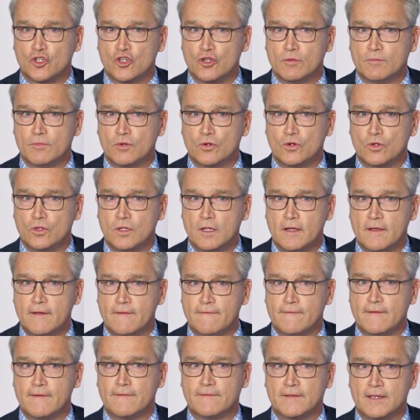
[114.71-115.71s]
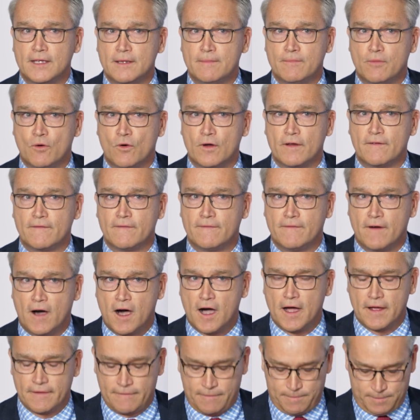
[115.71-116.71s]
Turnbull,
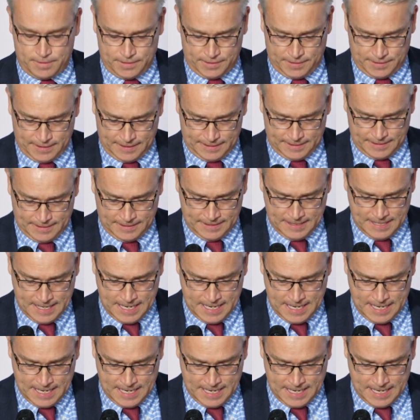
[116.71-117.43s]
50.5%.